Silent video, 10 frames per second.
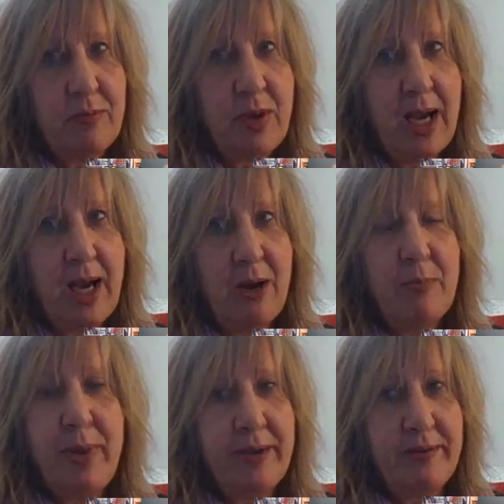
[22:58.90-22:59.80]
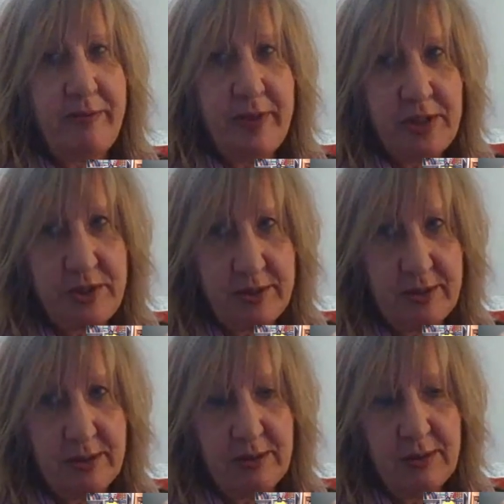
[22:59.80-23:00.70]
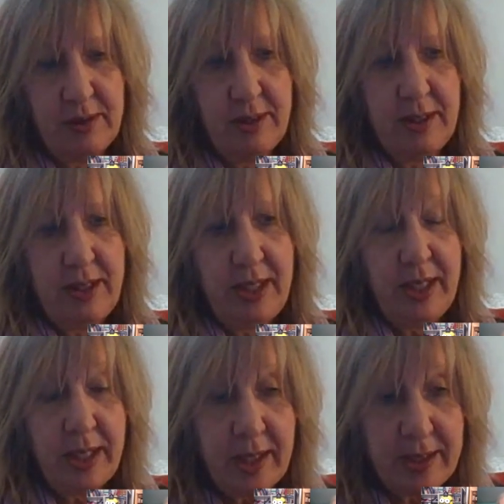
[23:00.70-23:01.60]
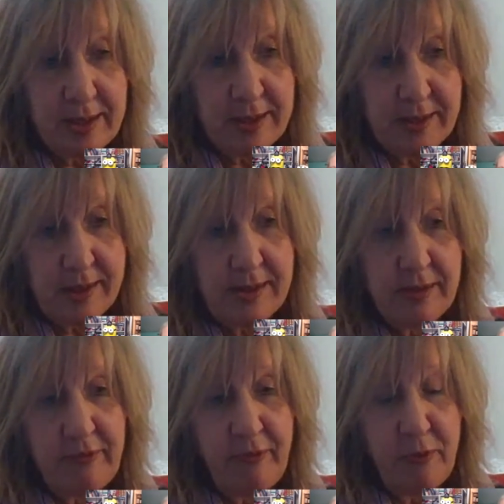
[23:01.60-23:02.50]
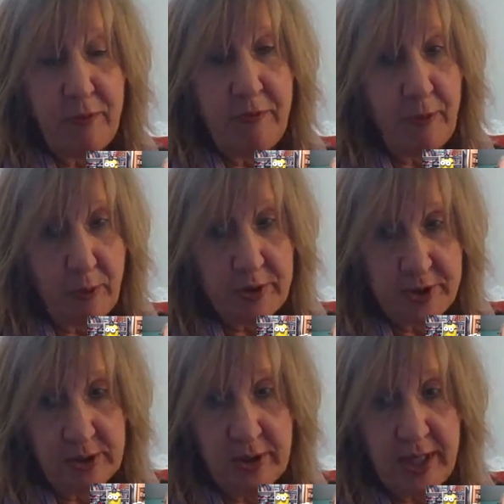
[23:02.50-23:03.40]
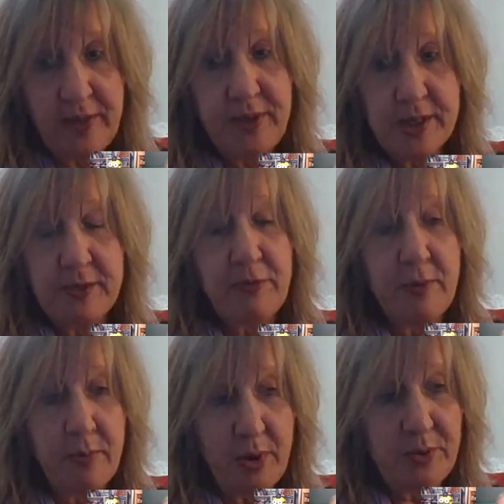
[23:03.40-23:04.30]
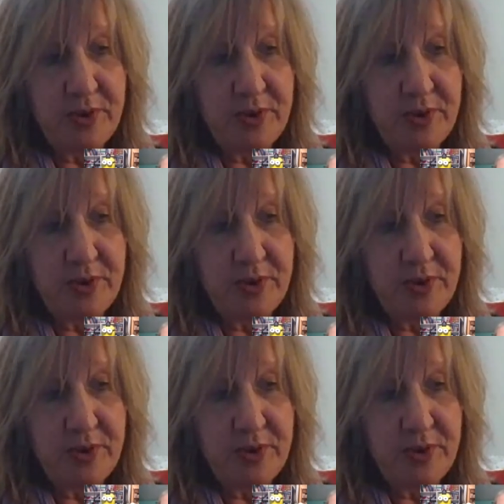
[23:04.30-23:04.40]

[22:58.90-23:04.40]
how beneficial it is for to look at this from both